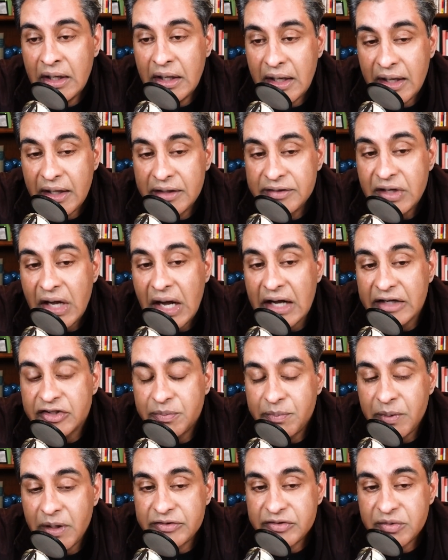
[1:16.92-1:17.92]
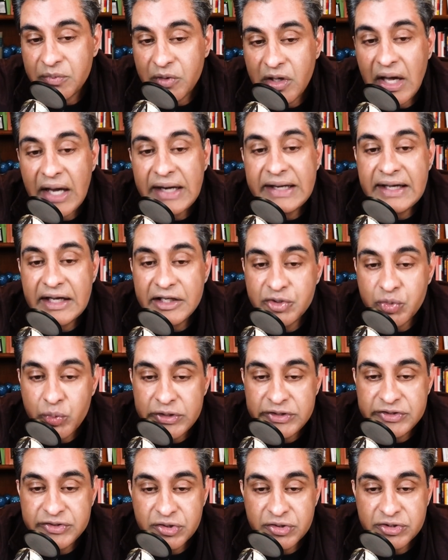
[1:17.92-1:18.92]
talks about some cutting edge
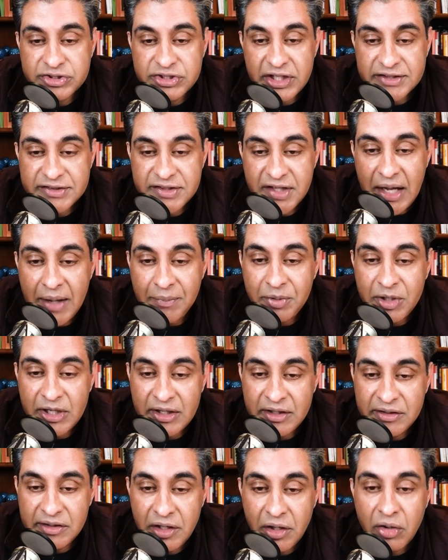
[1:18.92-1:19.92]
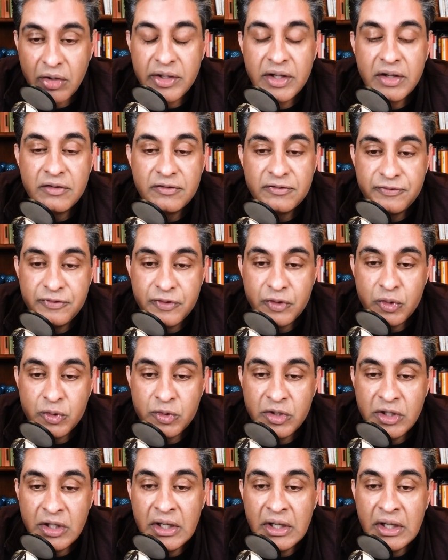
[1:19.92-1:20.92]
research that's happening in the area of
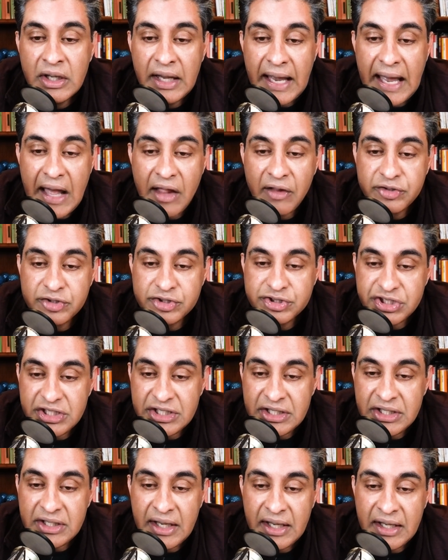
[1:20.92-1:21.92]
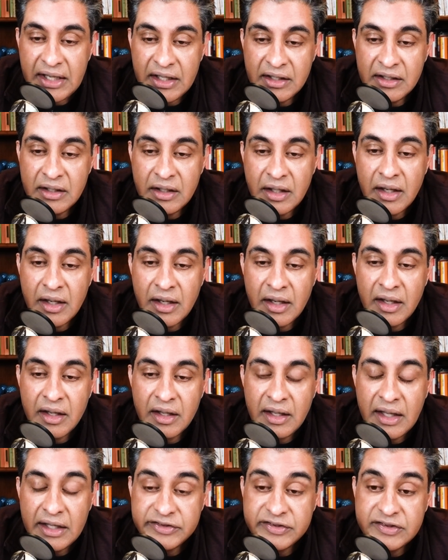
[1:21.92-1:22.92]
food allergy
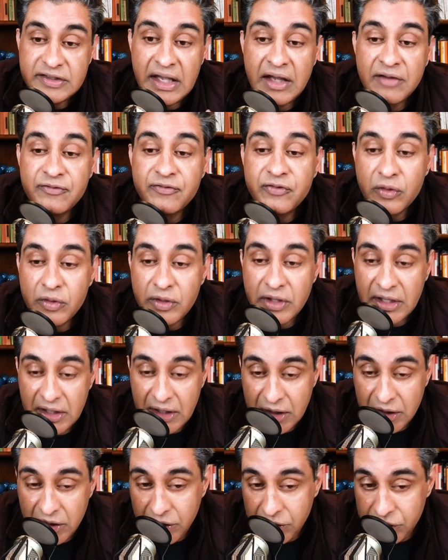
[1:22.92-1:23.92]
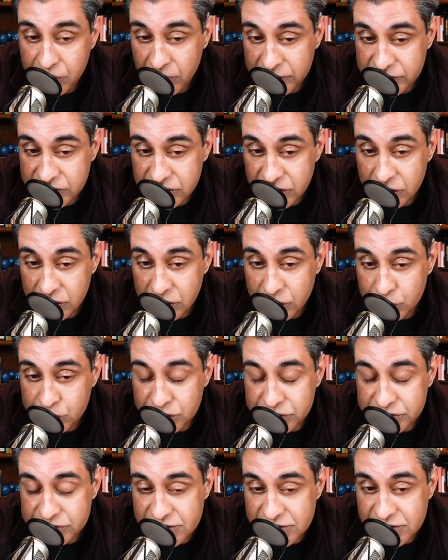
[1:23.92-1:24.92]
at Stanford and at other
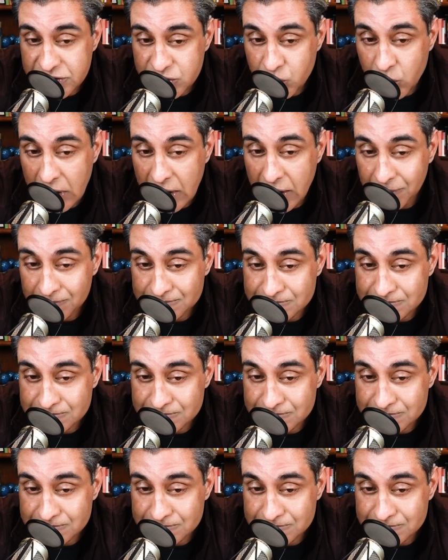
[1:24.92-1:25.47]
institutions as well.